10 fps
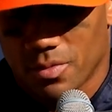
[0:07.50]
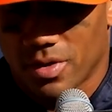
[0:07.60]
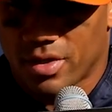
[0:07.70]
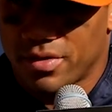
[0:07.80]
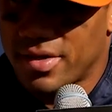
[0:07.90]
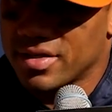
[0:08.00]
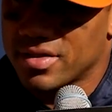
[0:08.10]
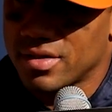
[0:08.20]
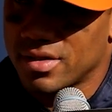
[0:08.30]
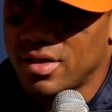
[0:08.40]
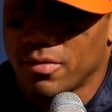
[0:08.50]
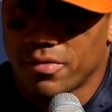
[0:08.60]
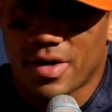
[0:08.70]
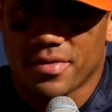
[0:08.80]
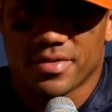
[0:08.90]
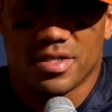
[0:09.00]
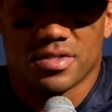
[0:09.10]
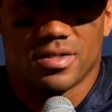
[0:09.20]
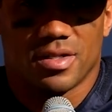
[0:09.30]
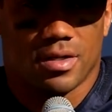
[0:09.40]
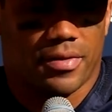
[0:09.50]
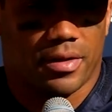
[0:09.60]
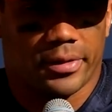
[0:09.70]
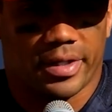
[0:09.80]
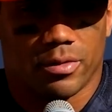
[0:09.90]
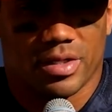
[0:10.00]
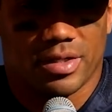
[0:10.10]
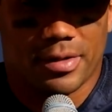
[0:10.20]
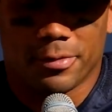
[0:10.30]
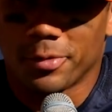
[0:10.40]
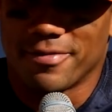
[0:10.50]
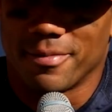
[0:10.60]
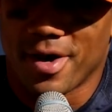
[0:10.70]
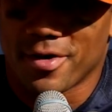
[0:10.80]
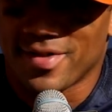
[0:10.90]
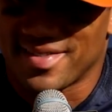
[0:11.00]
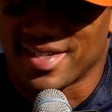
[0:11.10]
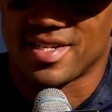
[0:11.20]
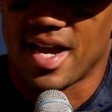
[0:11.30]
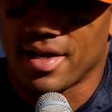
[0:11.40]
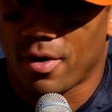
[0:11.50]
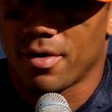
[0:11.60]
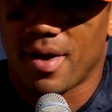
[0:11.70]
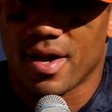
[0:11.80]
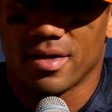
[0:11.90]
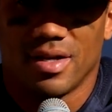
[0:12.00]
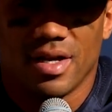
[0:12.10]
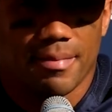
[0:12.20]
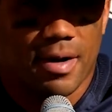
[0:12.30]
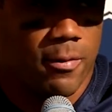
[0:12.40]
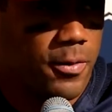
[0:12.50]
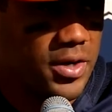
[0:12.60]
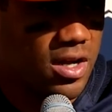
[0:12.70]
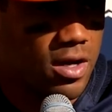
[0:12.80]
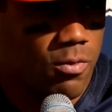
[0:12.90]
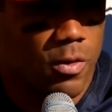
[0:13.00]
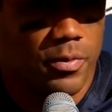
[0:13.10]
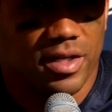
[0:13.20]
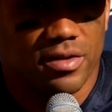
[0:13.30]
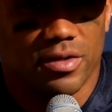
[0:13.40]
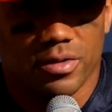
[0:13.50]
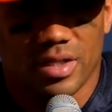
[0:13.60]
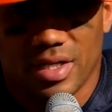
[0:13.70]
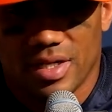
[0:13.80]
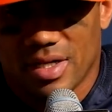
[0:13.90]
some really good things, you know, throughout the season. And I think we can do even better. That's the exciting part about it, about where we can go and what we can do.